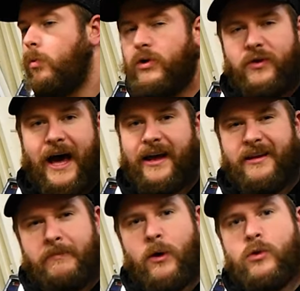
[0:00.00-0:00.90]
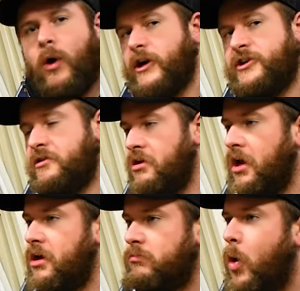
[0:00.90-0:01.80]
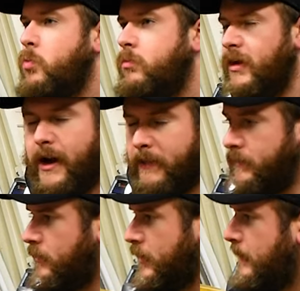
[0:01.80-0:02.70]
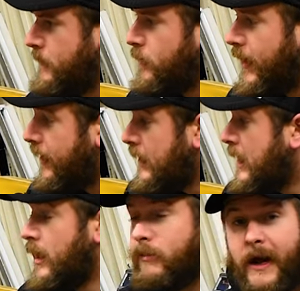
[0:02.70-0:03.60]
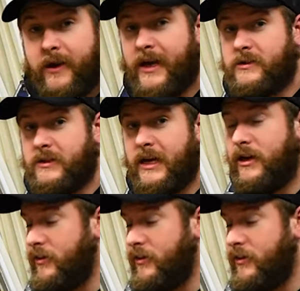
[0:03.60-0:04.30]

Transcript: do that. They mouthwash it. Like, yeah, I'm not going to keep doing that. Well, anyway, that's what they